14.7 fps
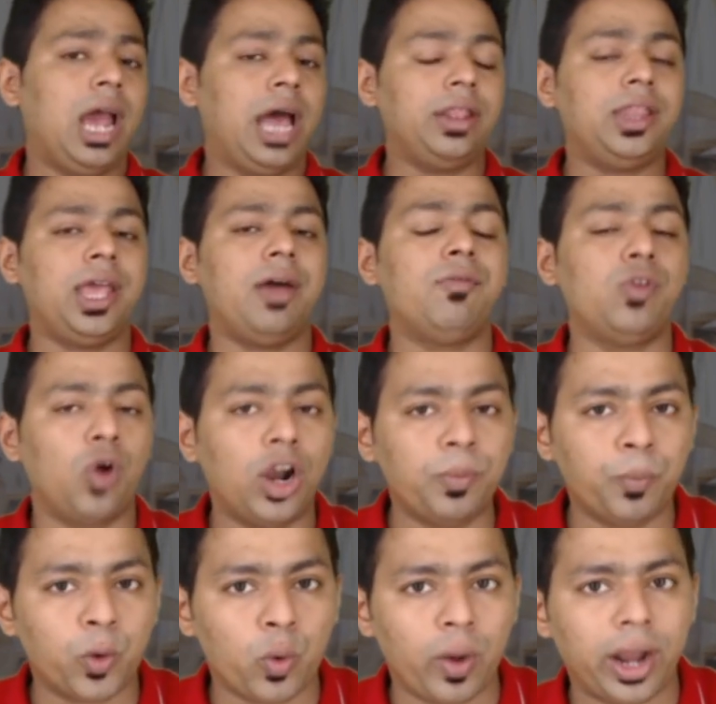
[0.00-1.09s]
and they have
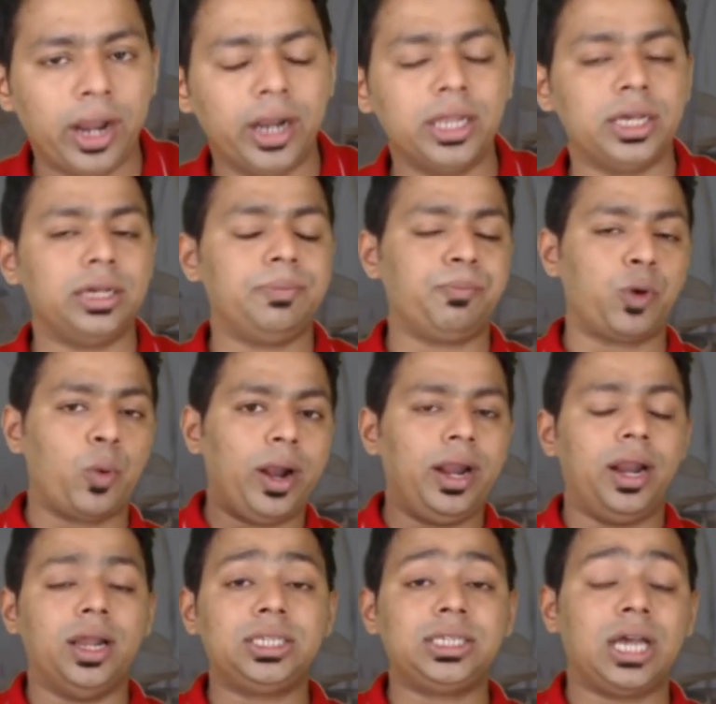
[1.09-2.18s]
not
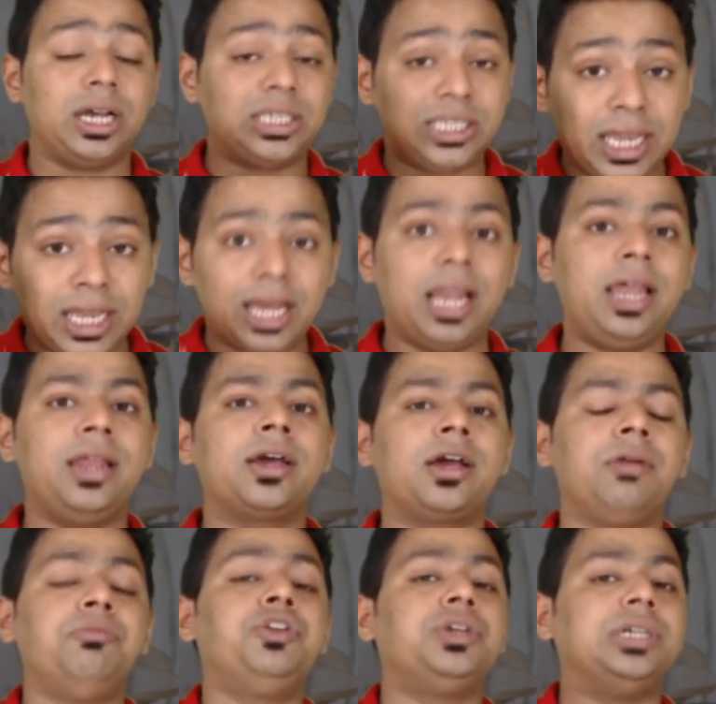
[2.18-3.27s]
provided us a single
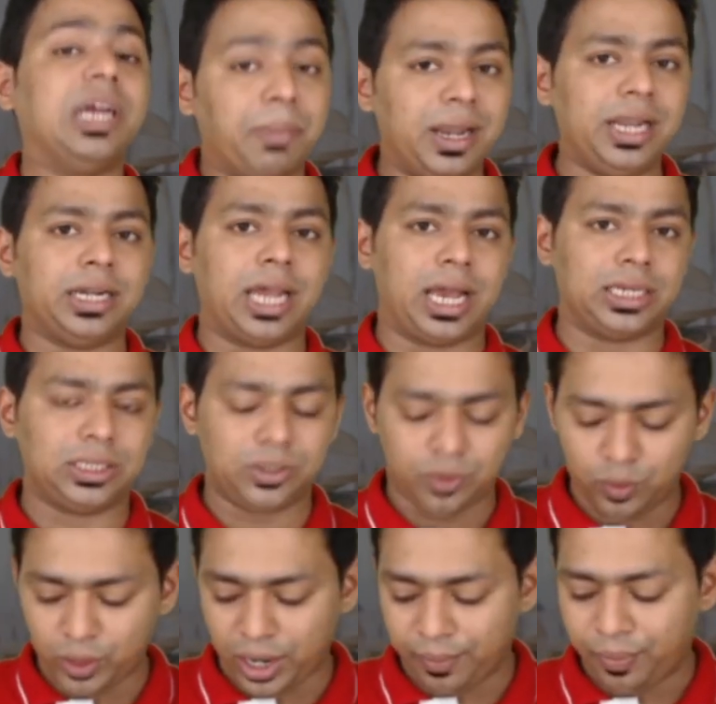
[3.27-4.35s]
income which is doubly taxed.
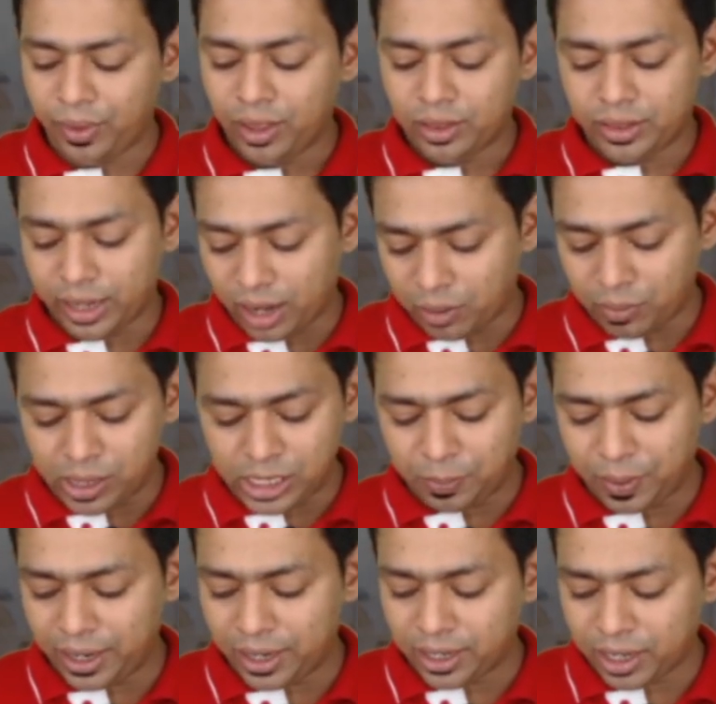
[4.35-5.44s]
Okay, there are
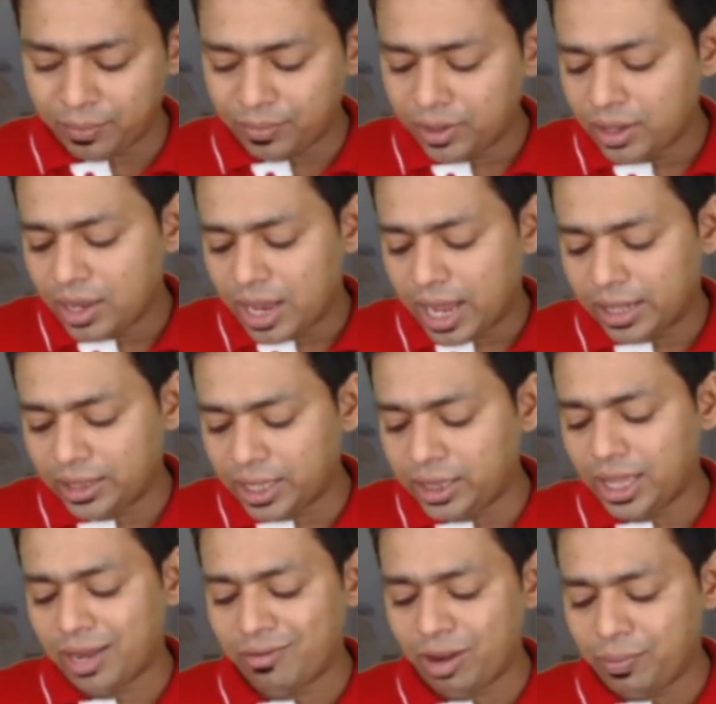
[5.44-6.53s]
multiple income and then
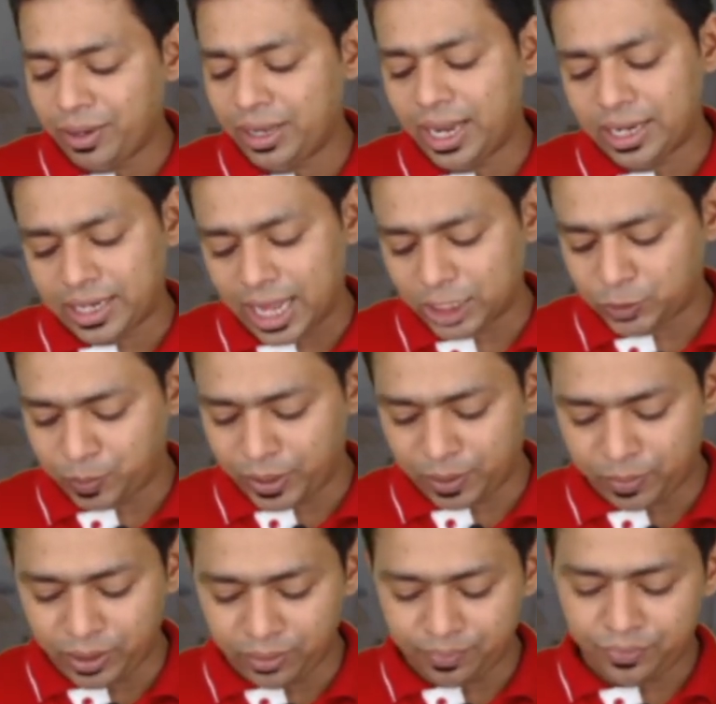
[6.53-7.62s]
there will be net tax
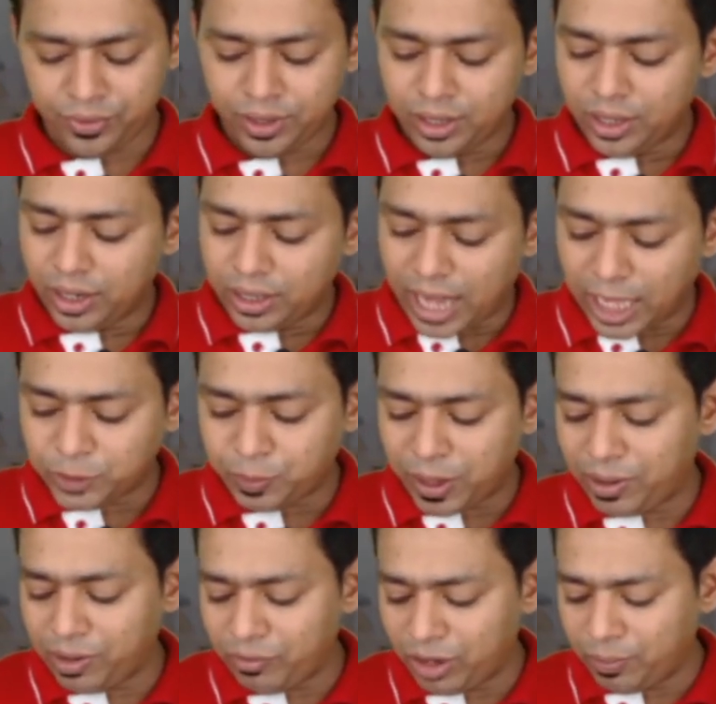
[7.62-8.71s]
payable. Tax
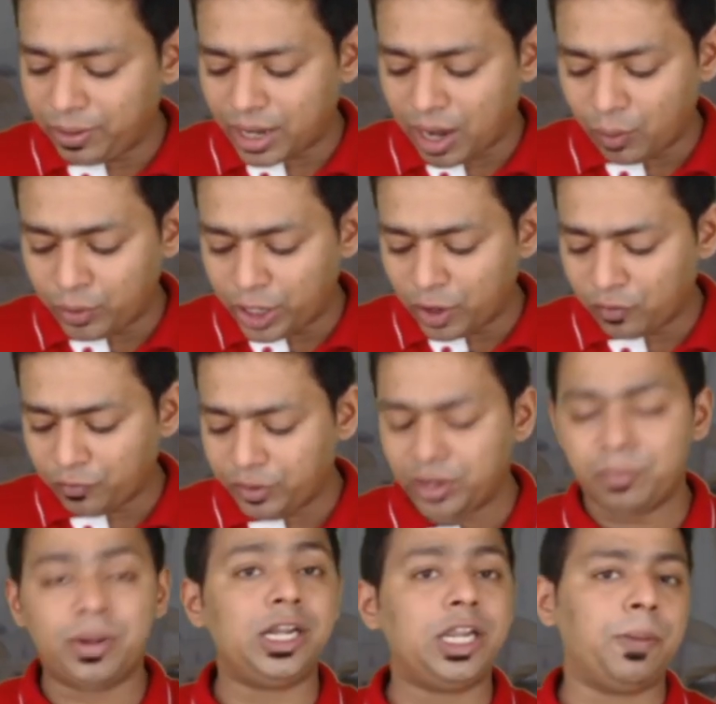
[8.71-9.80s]
payable will be rounded off in
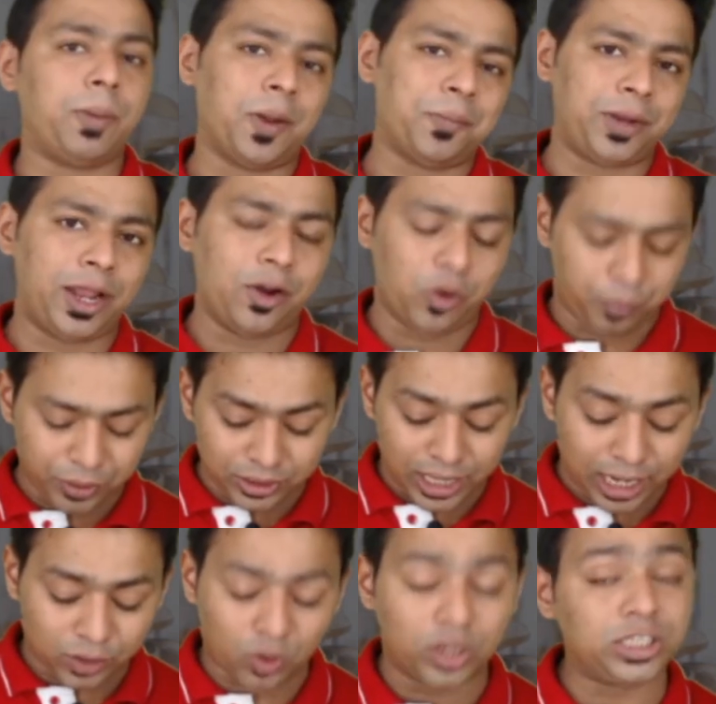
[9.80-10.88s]
a multiple of 10 rupees.
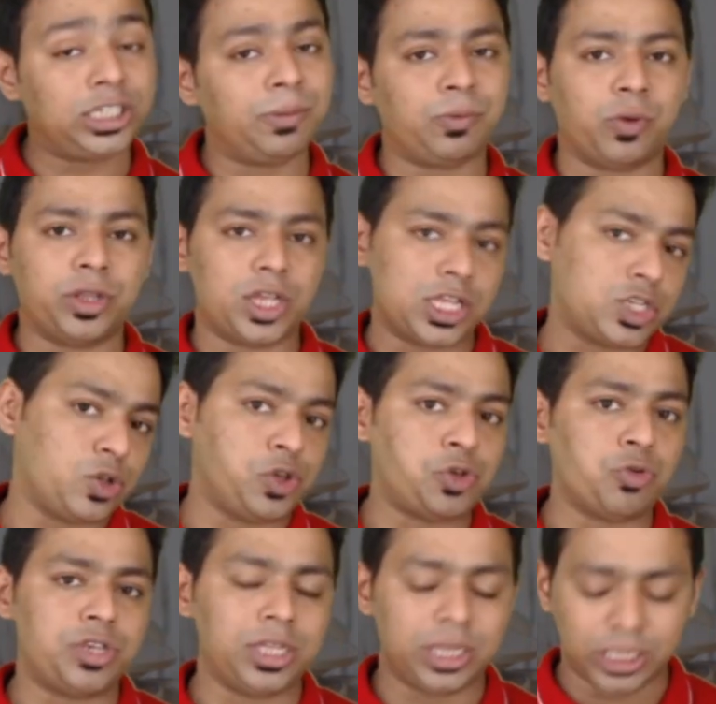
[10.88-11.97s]
That concept was also
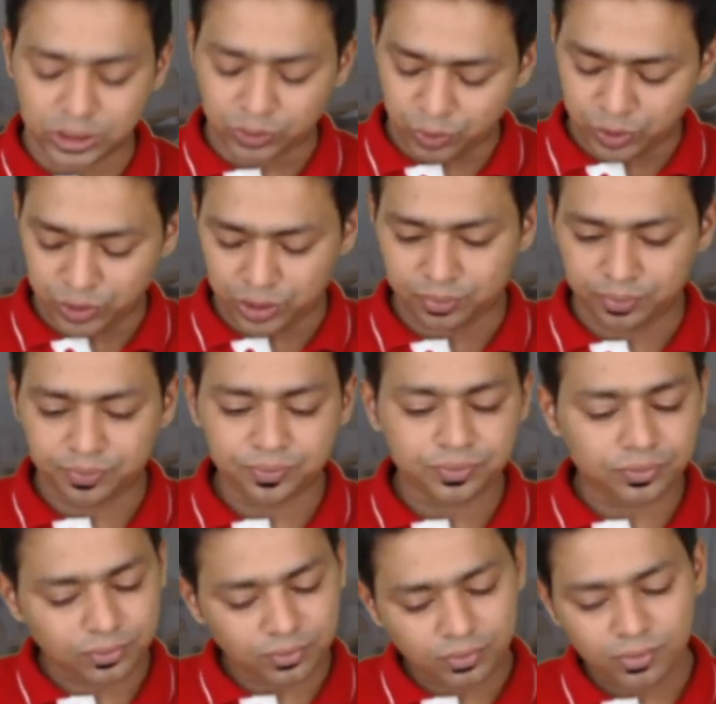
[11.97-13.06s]
used in this question.
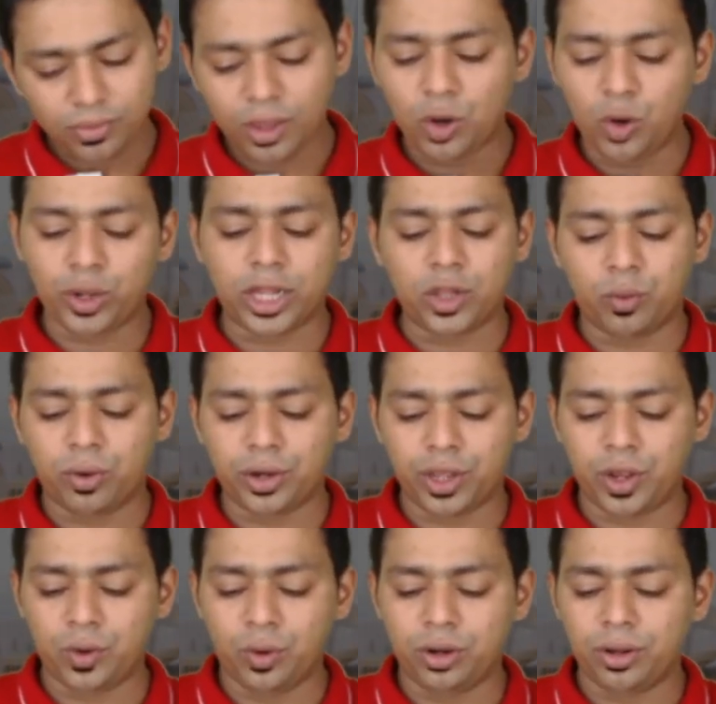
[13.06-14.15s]
Look at the
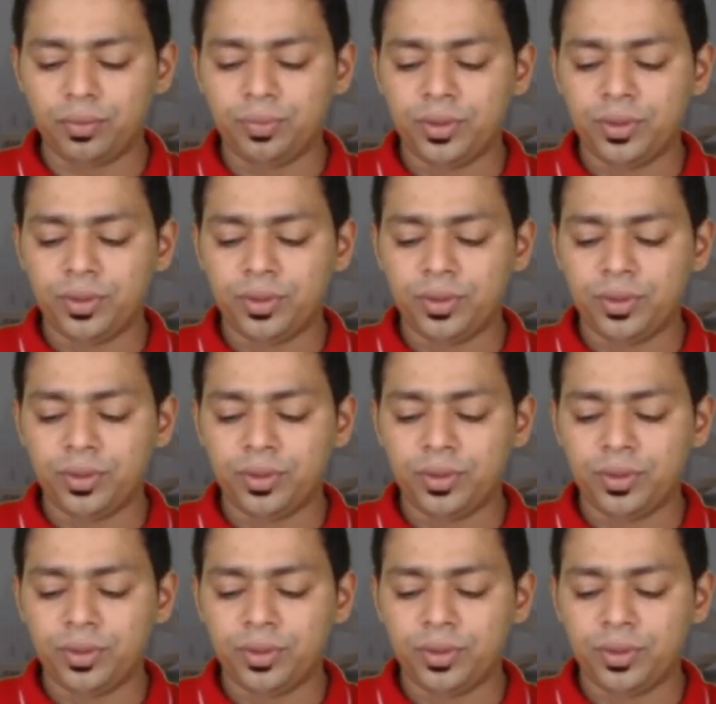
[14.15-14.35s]
working note.